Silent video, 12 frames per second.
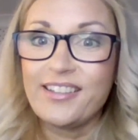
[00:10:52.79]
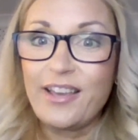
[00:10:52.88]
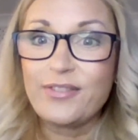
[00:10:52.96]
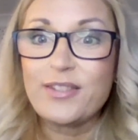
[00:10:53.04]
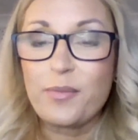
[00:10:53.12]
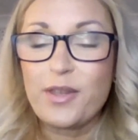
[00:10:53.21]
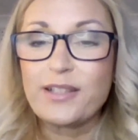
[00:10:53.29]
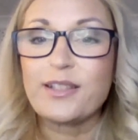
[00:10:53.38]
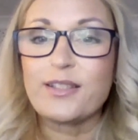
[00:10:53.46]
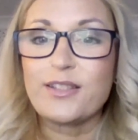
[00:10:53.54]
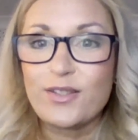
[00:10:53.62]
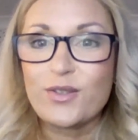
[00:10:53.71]
if something
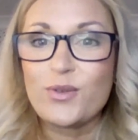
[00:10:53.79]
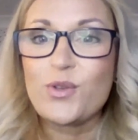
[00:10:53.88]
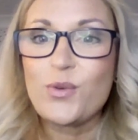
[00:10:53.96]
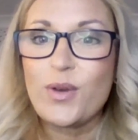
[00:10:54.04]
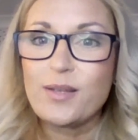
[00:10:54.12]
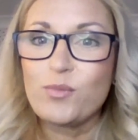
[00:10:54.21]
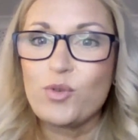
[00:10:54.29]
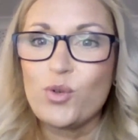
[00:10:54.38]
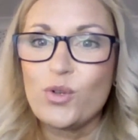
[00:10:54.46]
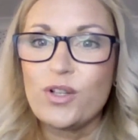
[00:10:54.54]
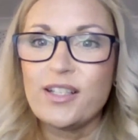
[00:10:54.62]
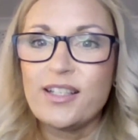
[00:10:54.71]
doesn't suit you
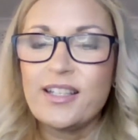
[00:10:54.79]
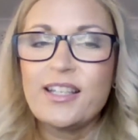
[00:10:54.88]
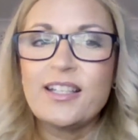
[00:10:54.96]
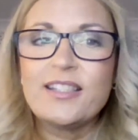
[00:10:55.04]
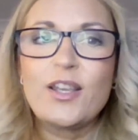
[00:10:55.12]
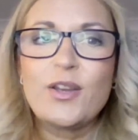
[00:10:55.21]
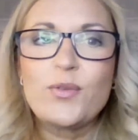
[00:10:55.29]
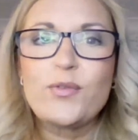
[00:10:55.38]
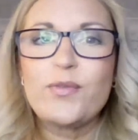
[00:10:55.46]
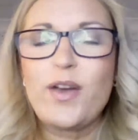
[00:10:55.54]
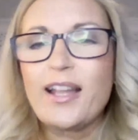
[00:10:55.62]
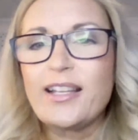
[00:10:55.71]
anymore. So
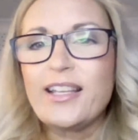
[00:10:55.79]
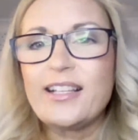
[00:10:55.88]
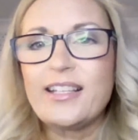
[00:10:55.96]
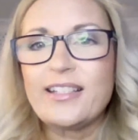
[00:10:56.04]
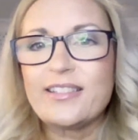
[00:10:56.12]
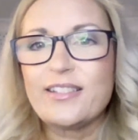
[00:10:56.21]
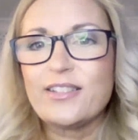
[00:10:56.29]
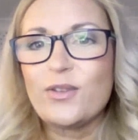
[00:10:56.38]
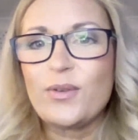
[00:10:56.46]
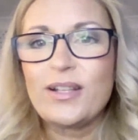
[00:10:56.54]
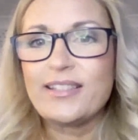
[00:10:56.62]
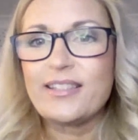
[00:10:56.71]
for any listeners
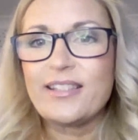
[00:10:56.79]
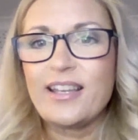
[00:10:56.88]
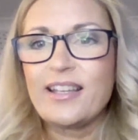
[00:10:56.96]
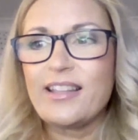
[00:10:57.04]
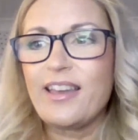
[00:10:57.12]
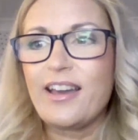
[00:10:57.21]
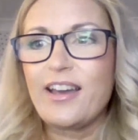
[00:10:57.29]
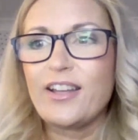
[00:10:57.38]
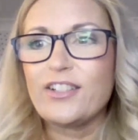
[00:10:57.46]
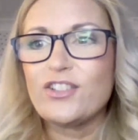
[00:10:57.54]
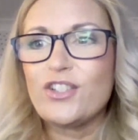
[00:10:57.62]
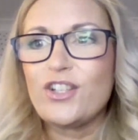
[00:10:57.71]
who are listening
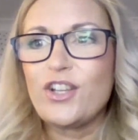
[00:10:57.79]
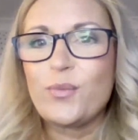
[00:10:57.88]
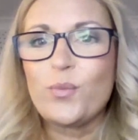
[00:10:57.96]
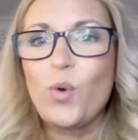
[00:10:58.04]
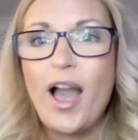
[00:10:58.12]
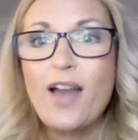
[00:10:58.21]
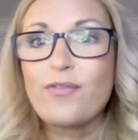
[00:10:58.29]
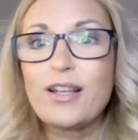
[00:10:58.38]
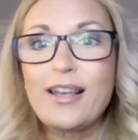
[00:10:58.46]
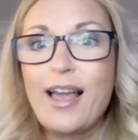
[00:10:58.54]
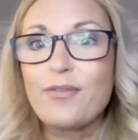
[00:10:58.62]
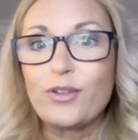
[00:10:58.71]
that are, whatever
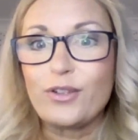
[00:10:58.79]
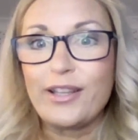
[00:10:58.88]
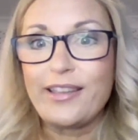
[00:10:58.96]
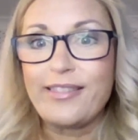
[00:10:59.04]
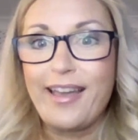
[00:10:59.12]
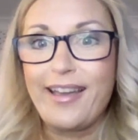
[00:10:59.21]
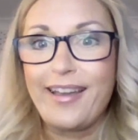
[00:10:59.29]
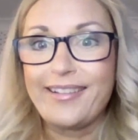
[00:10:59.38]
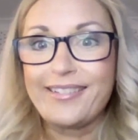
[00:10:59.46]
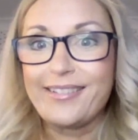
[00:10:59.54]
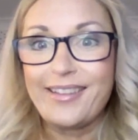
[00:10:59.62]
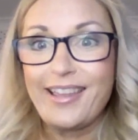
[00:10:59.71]
level in
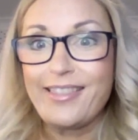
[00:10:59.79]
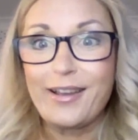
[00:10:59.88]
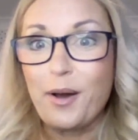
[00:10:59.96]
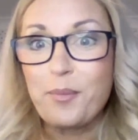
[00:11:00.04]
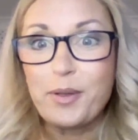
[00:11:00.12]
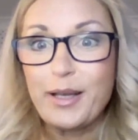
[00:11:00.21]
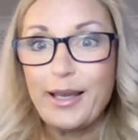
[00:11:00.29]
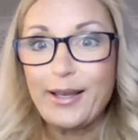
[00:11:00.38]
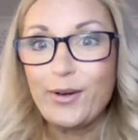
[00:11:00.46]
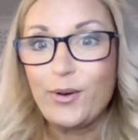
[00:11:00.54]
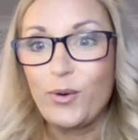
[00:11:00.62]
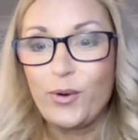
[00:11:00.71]
the
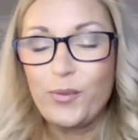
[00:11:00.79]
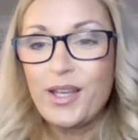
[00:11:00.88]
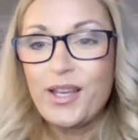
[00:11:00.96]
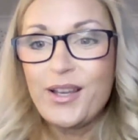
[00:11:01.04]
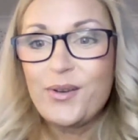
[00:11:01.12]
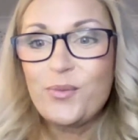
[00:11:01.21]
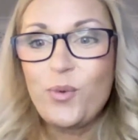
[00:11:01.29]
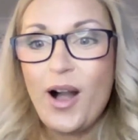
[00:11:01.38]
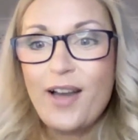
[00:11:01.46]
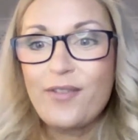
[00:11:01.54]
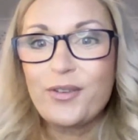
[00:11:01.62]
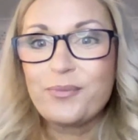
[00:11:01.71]
company or
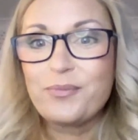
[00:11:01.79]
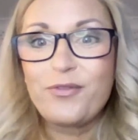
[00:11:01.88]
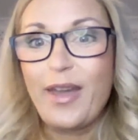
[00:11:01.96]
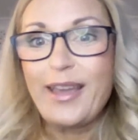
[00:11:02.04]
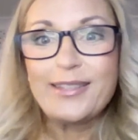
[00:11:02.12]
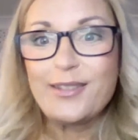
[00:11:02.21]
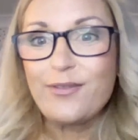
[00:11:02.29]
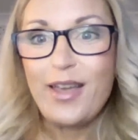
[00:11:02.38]
whatever phase